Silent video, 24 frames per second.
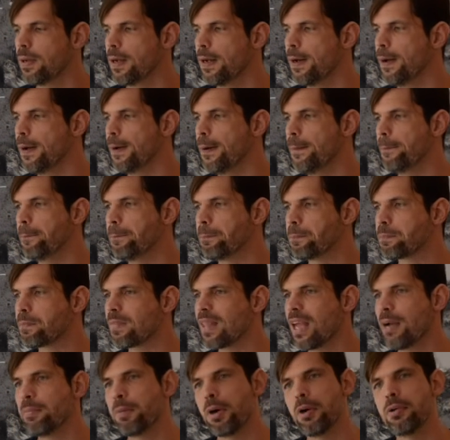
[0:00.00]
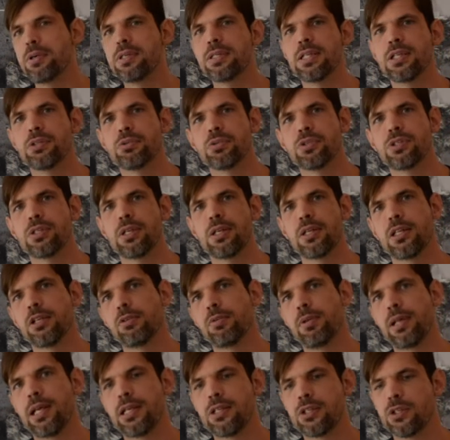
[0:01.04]
I'm always interested in the
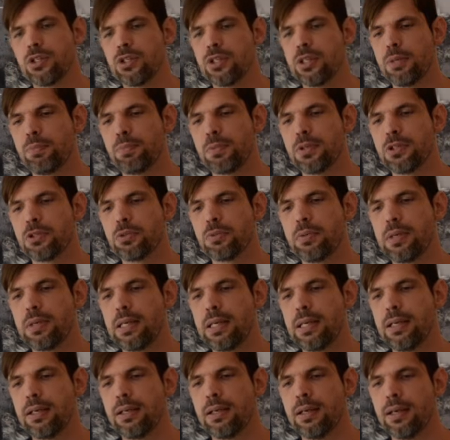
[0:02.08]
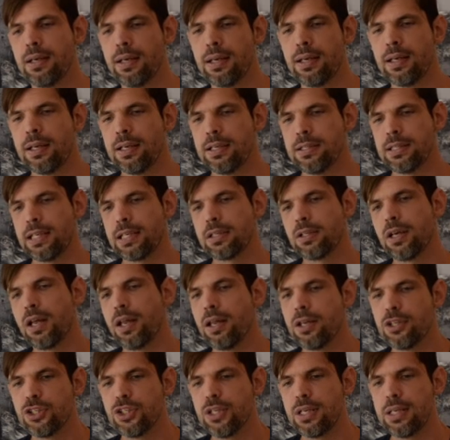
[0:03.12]
relationship between
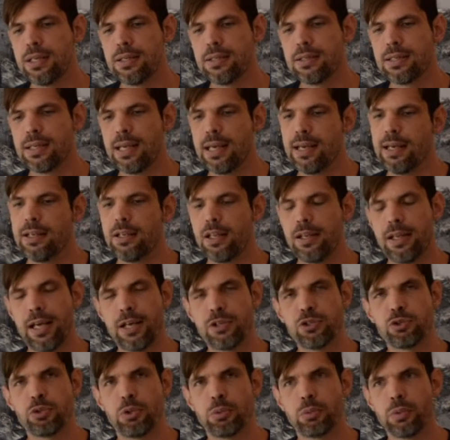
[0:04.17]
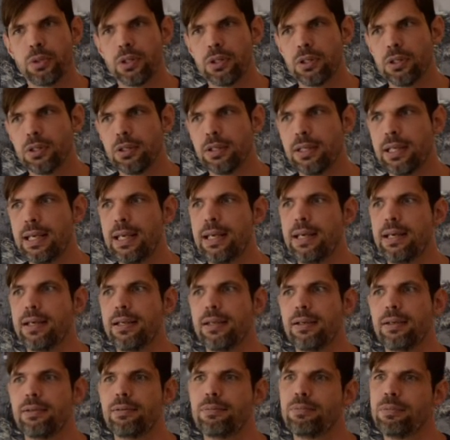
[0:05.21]
technologies and the natural world
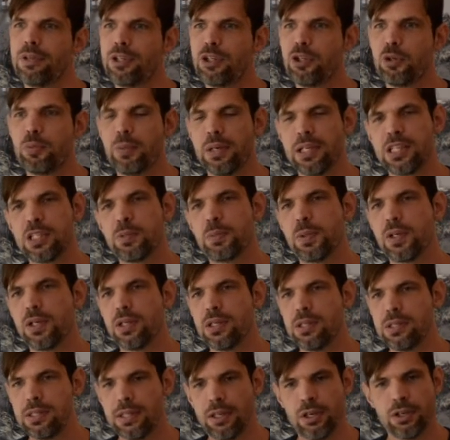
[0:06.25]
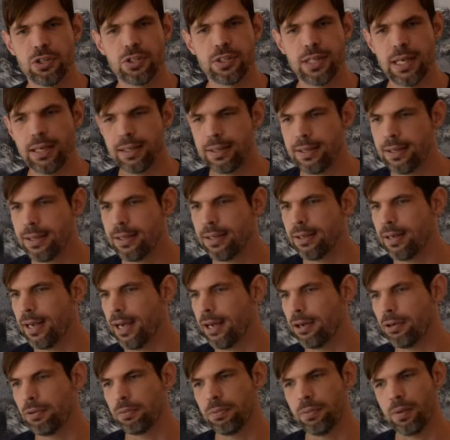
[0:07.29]
and the human experience and our psyche and
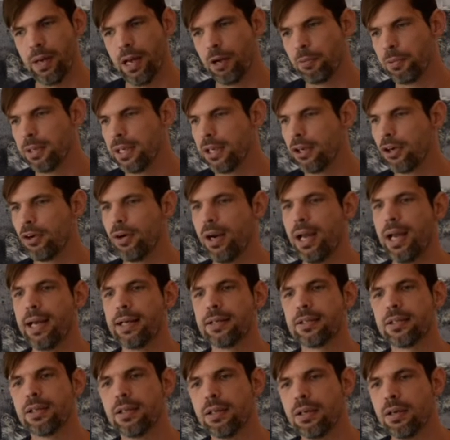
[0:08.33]
how we interact